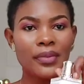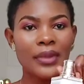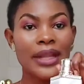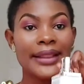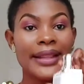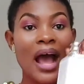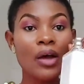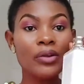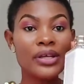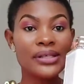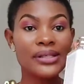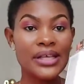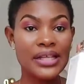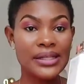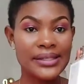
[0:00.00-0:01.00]
now
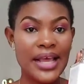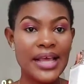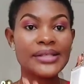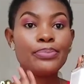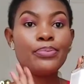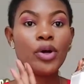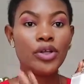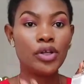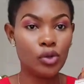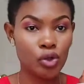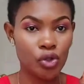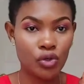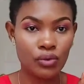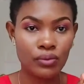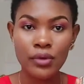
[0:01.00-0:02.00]
this it says body
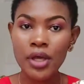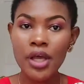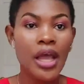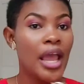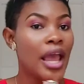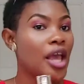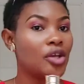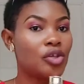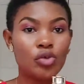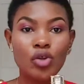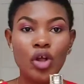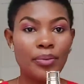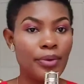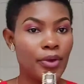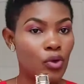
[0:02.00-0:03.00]
lotion it should
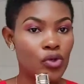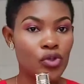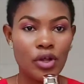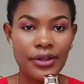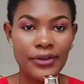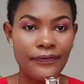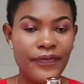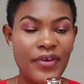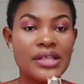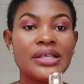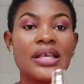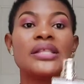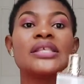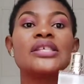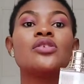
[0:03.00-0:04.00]
not be used on the face
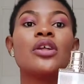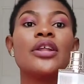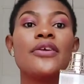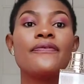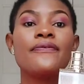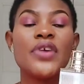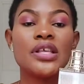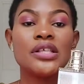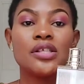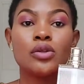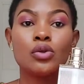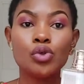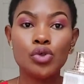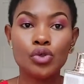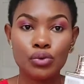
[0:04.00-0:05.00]
it is not a face
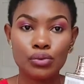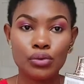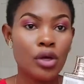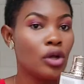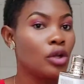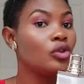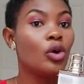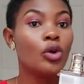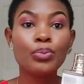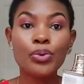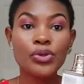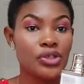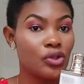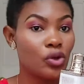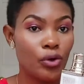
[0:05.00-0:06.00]
lotion don't
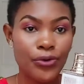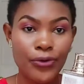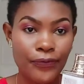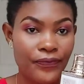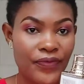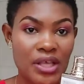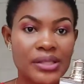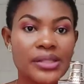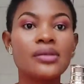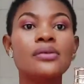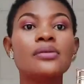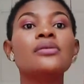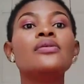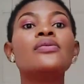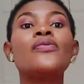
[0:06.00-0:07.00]
put it on your face
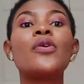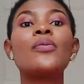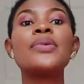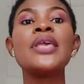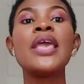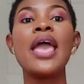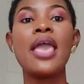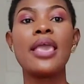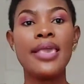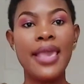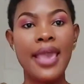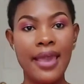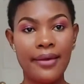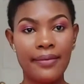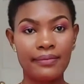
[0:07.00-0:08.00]
from here
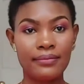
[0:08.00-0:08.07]
here